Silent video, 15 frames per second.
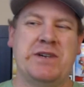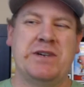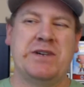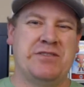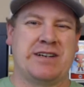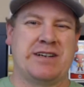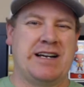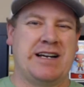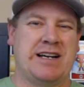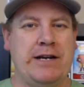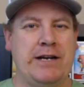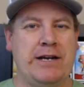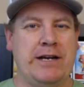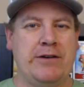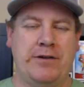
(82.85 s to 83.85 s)
Went to a
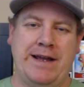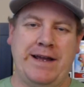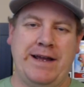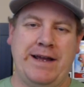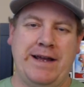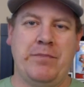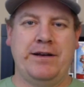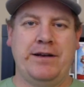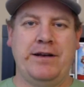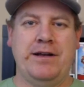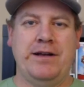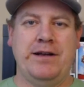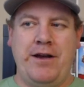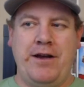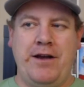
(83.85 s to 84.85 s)
couple here and there, but
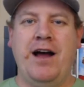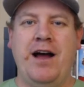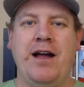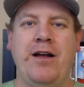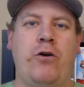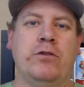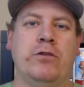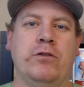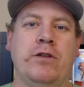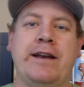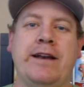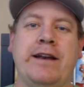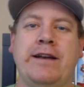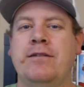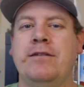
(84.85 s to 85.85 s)
not a whole
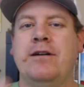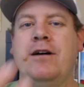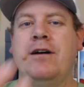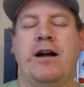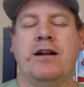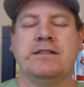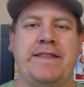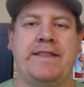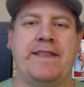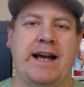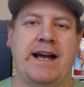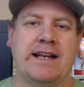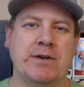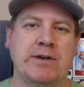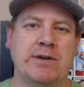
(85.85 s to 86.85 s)
lot. And honestly, at
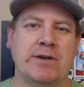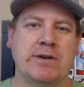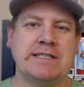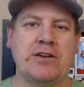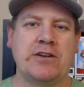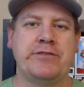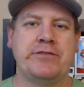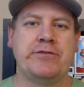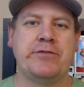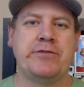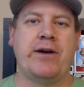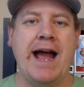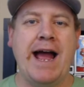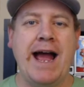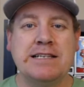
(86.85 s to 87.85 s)
that time, I wasn't going
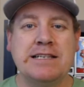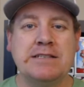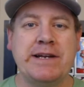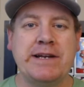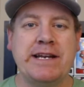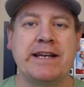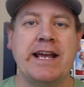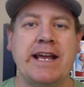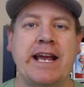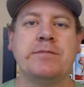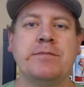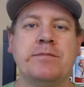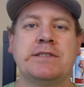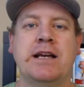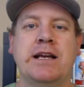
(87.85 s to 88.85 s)
to as many
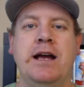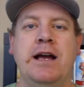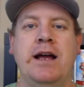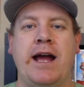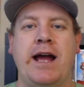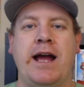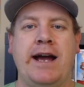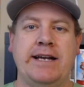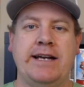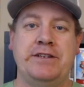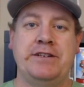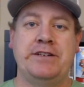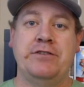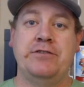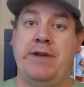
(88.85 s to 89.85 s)
games as I
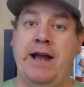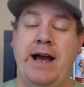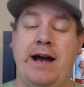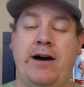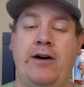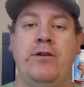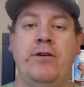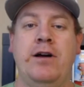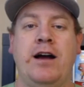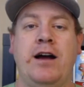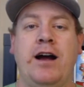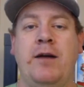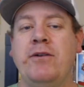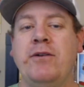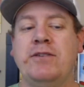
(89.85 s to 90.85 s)
do now.
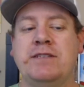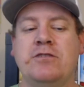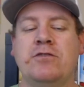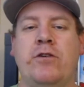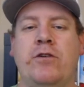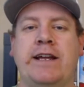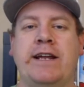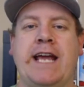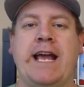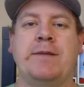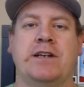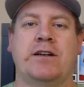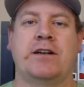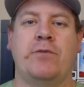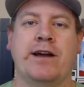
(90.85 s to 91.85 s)
But I was still going to games
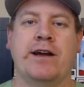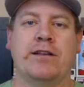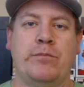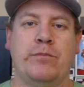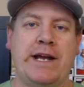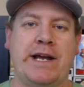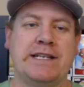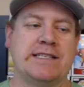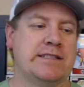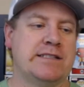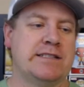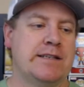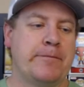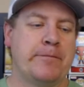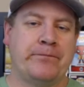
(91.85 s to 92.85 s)
on a regular basis.